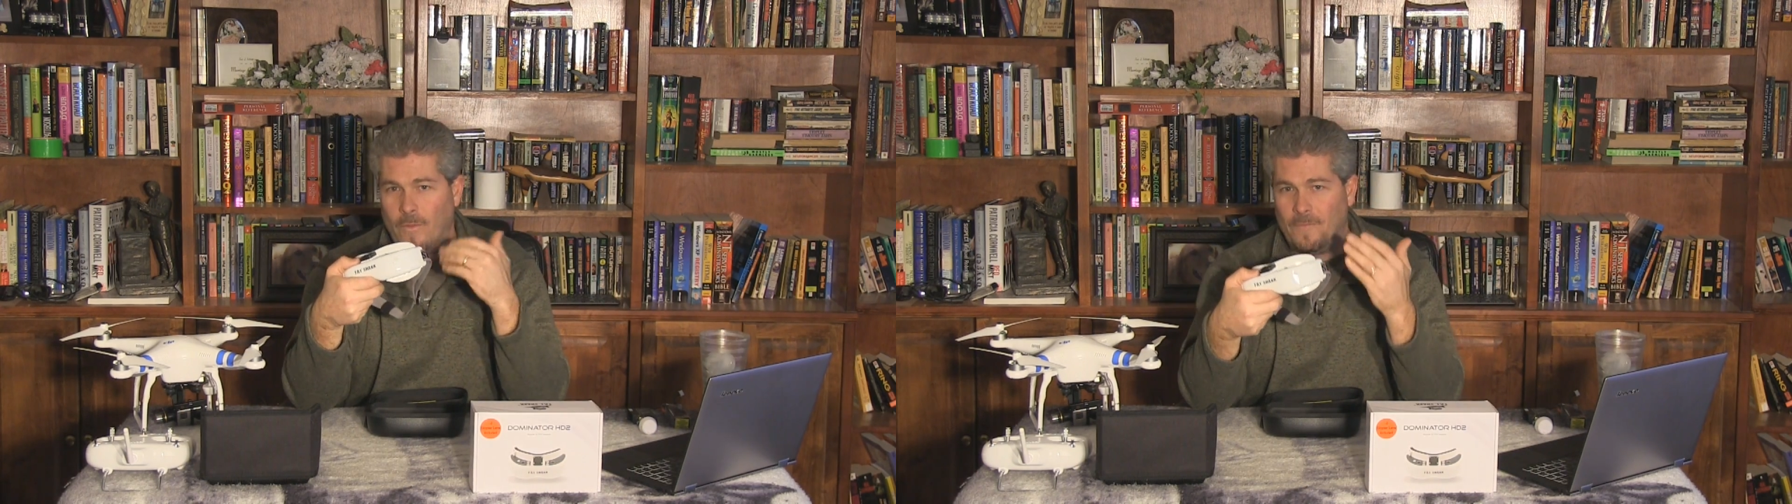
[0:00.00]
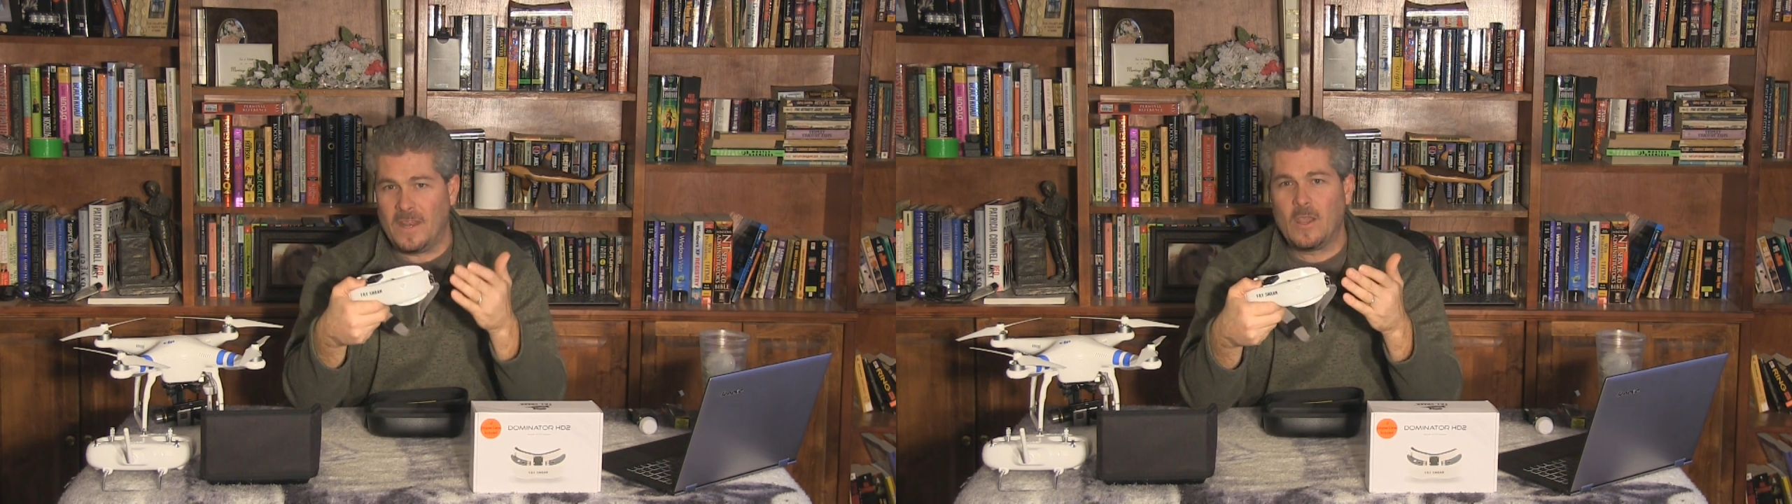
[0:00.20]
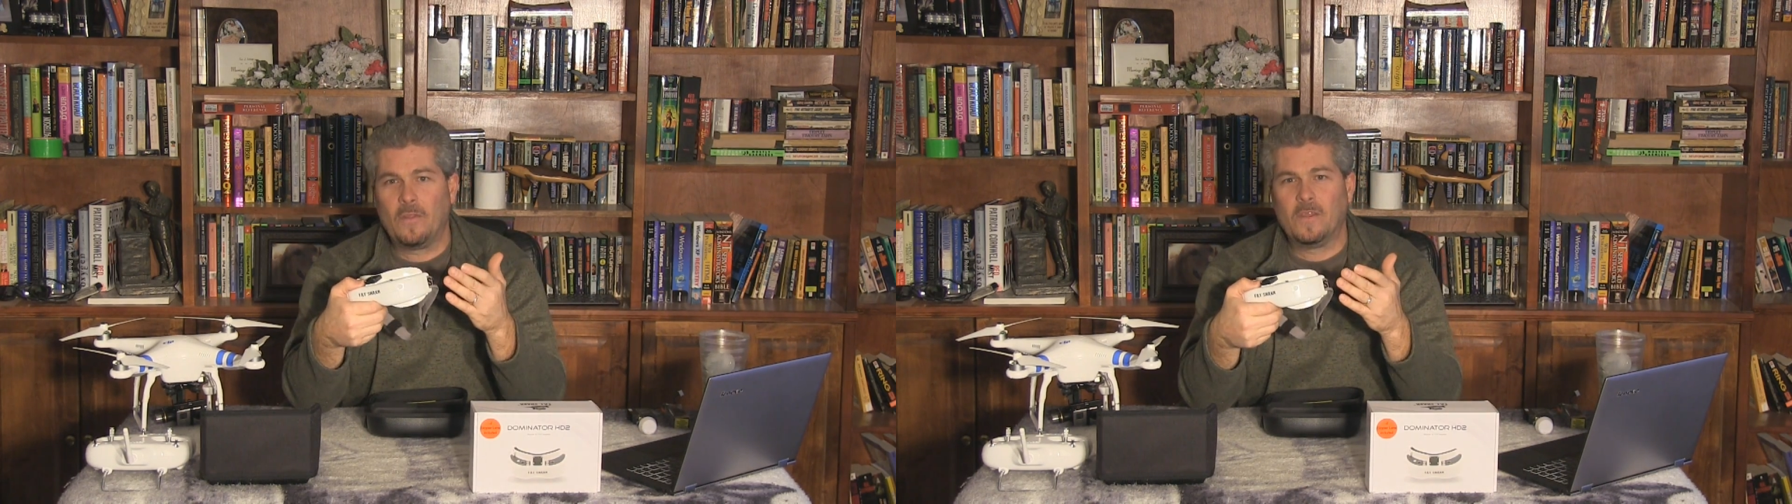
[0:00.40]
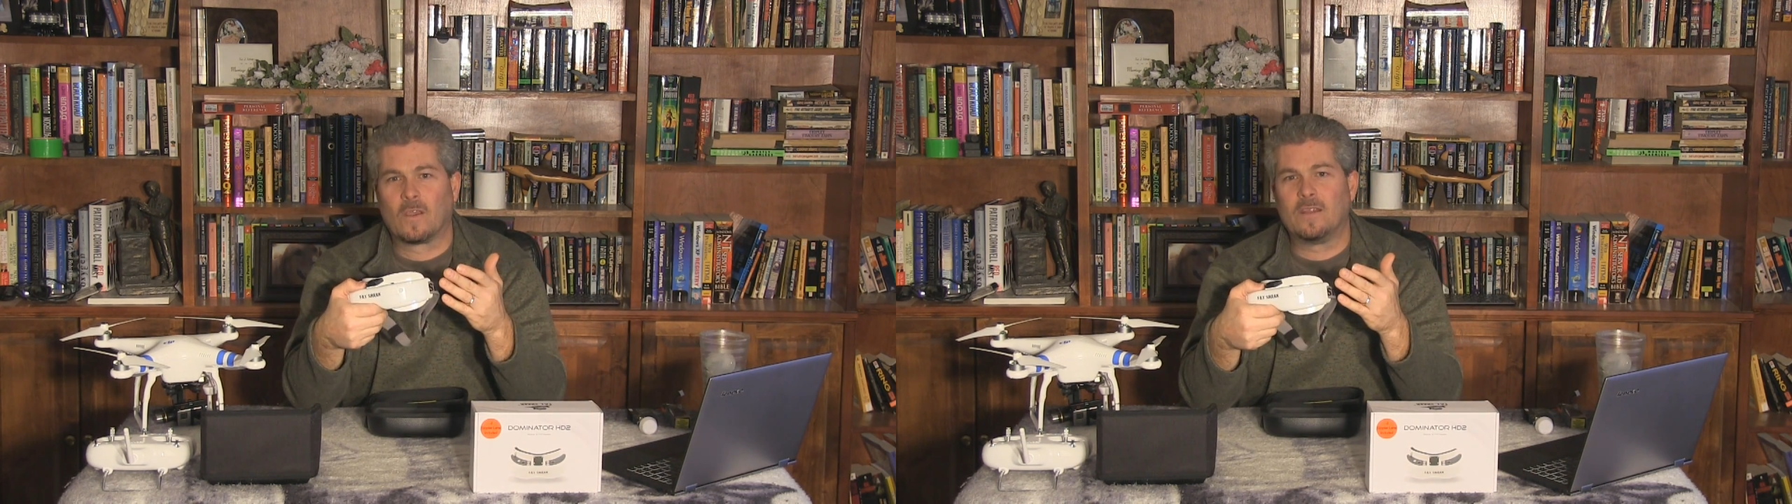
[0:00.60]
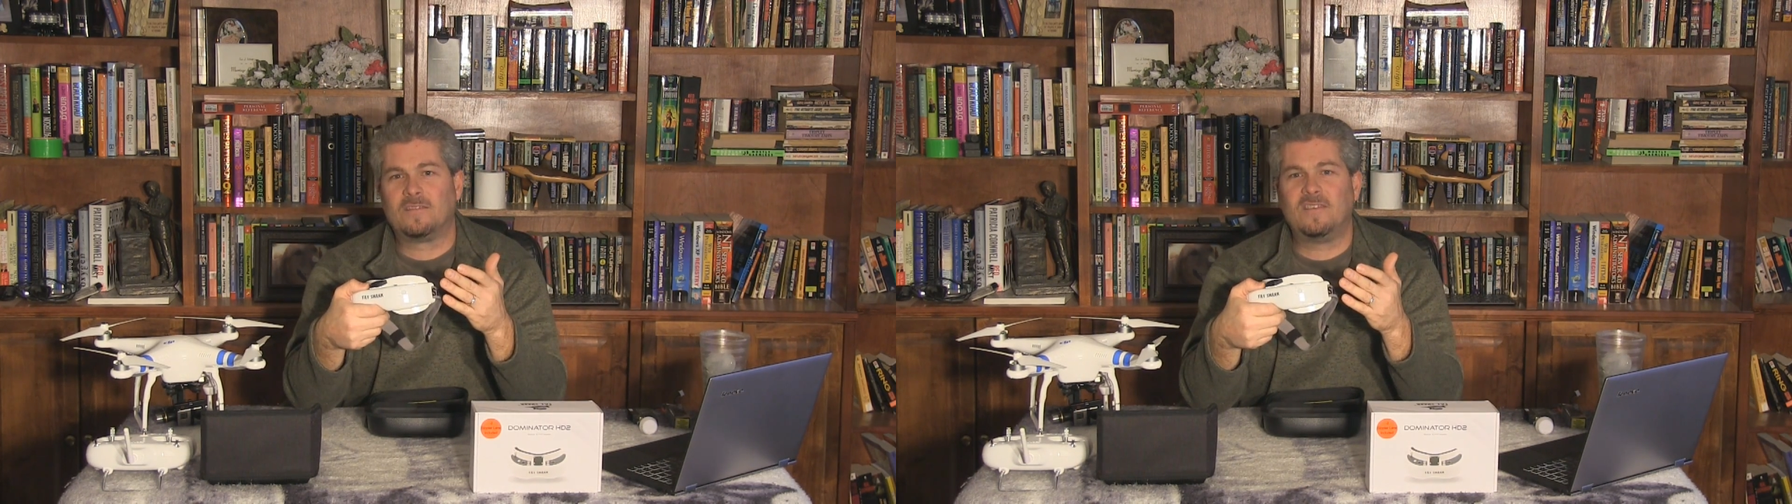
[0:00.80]
the video that
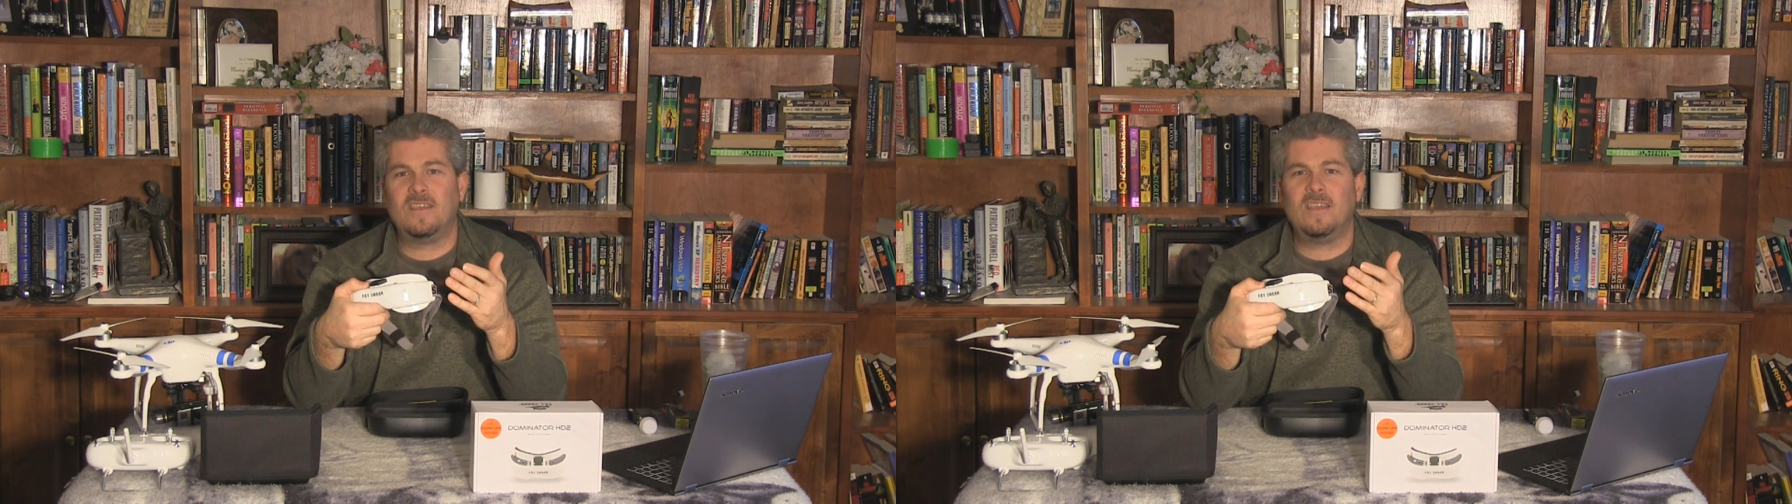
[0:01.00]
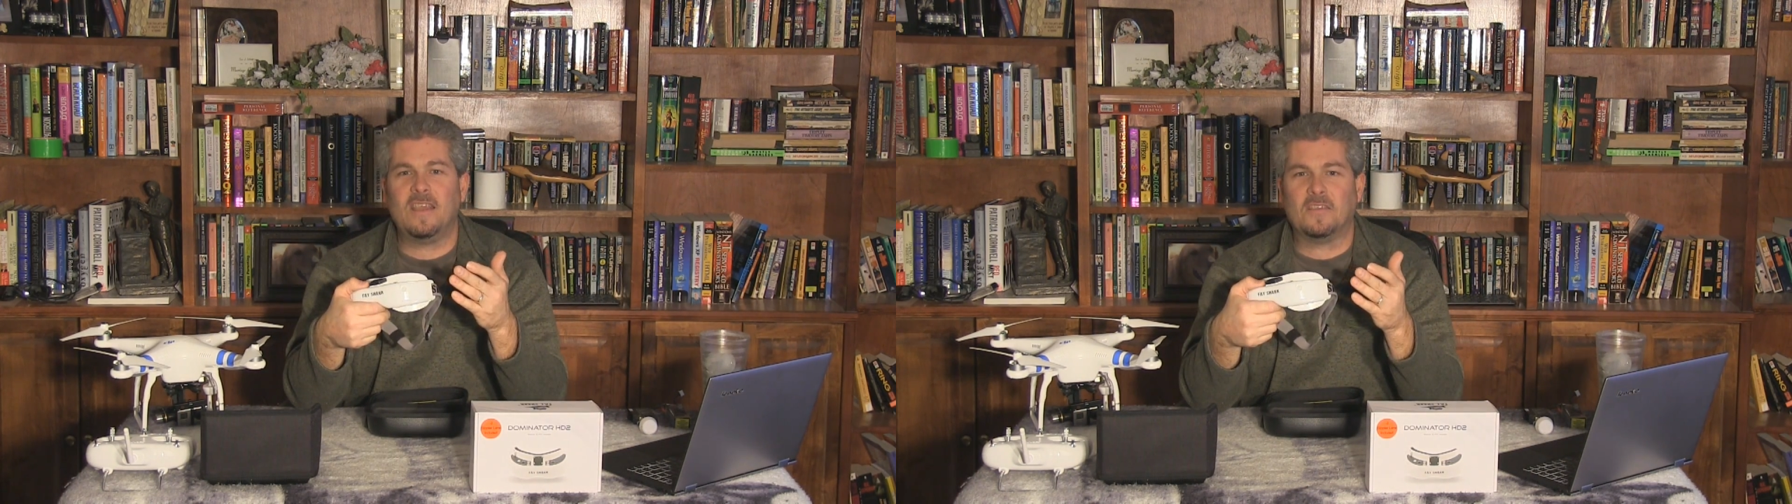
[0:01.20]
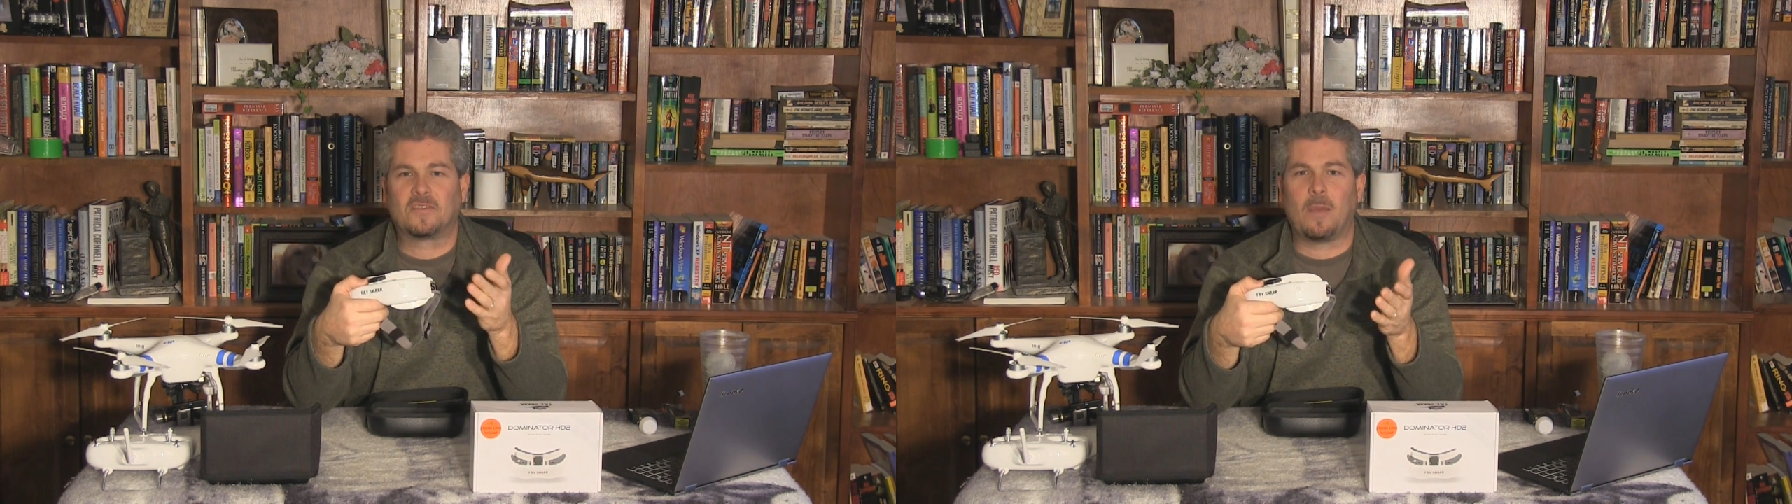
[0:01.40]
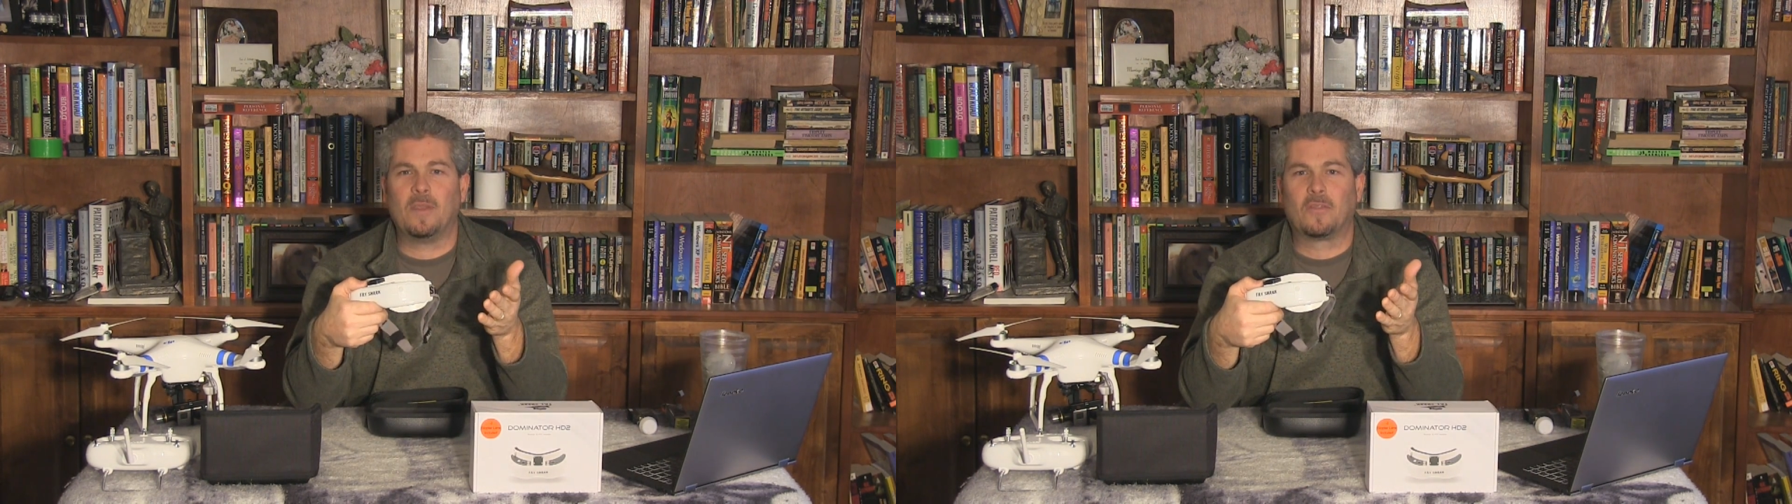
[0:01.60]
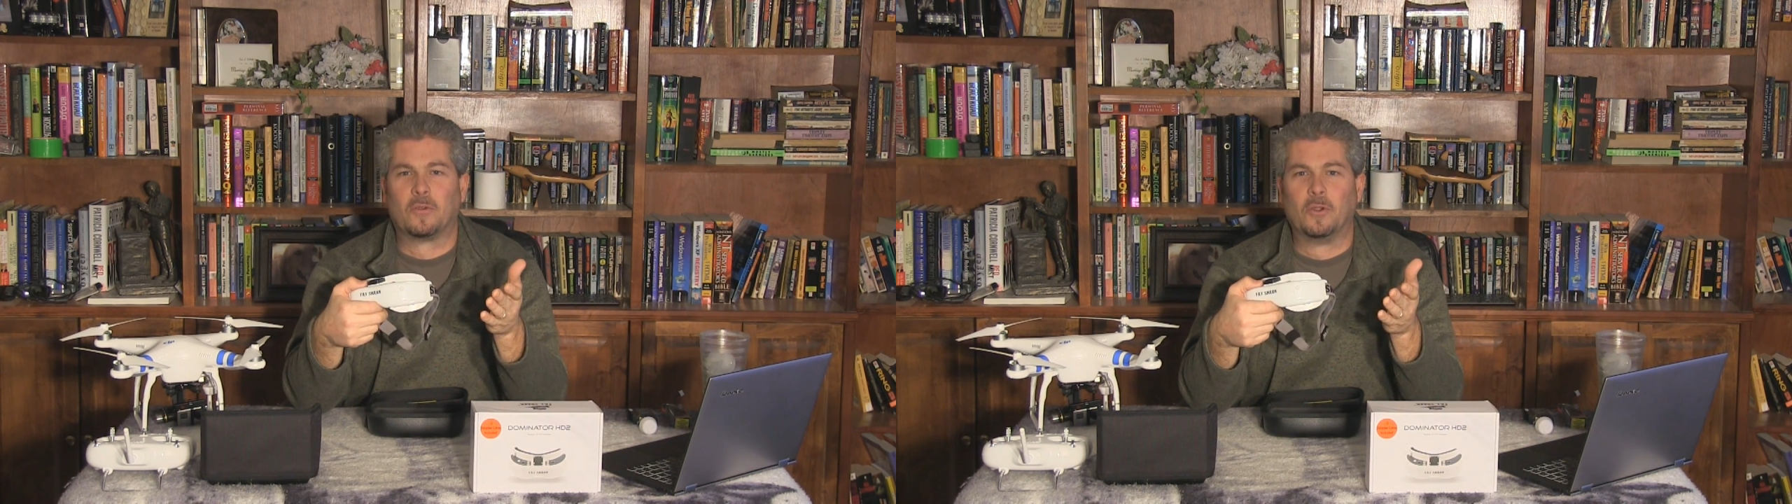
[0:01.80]
you're going to see is coming